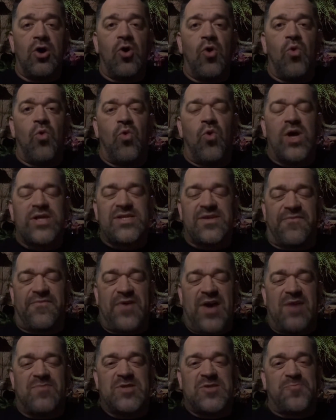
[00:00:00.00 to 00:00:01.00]
What's up,
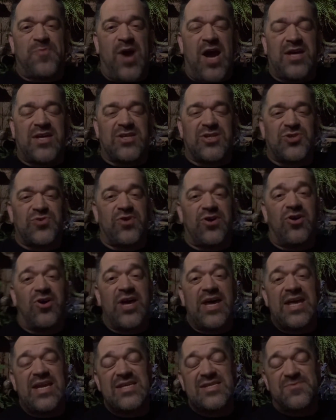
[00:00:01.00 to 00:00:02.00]
fam? It's Brian Castrillo.
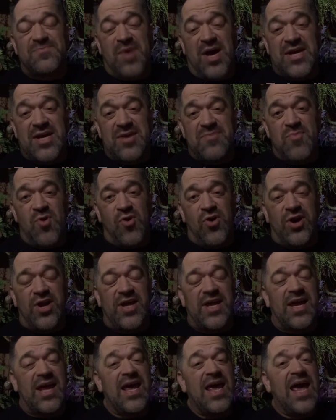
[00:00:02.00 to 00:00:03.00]
It is Monday
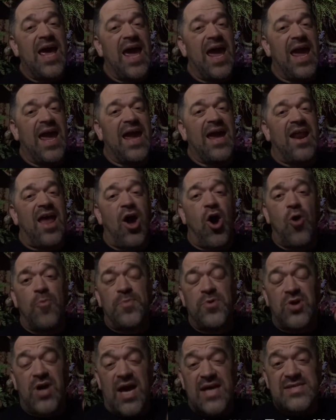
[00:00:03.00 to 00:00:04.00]
morning, and I hope
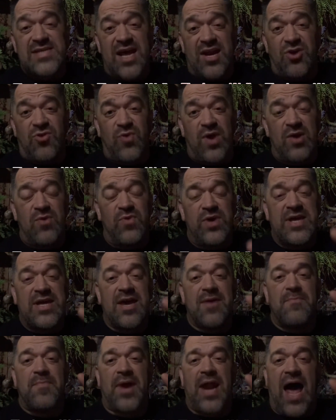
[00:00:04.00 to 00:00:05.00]
you guys had a great
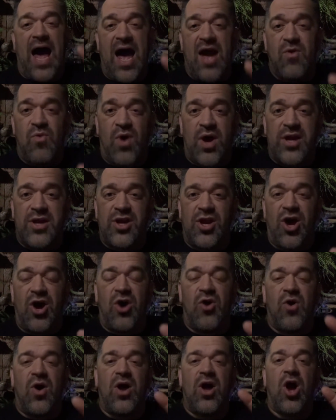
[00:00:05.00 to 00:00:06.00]
weekend. But I want to
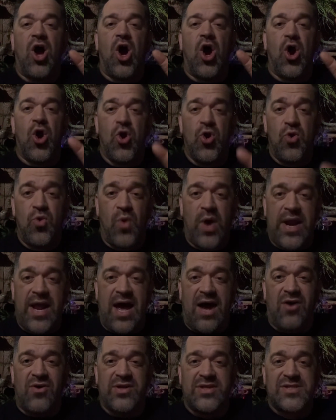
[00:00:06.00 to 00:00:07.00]
know who went
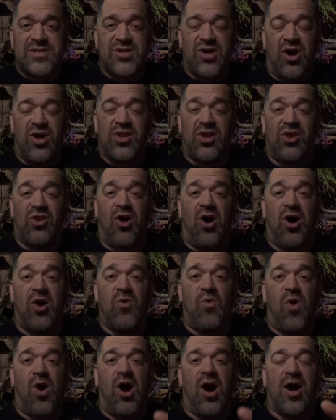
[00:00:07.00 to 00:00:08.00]
out and saw The
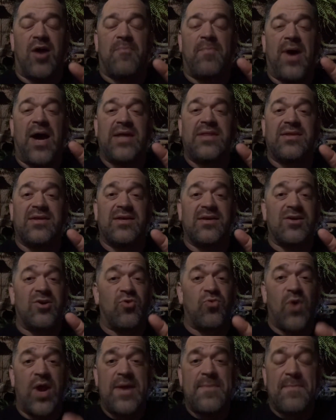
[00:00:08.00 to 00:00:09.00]
Long Walk by the
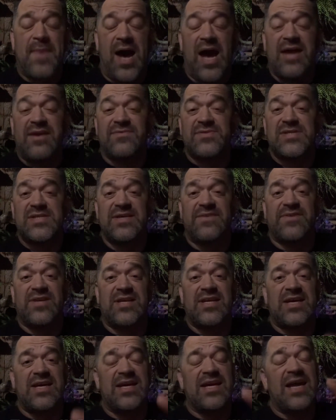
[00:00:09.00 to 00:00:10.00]
great mind of Stephen
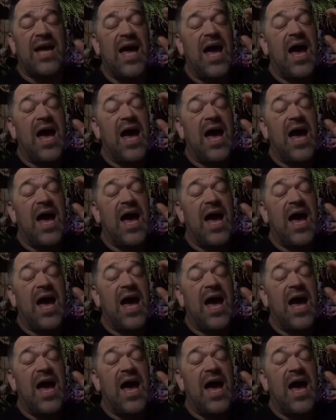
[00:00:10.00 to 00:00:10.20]
King.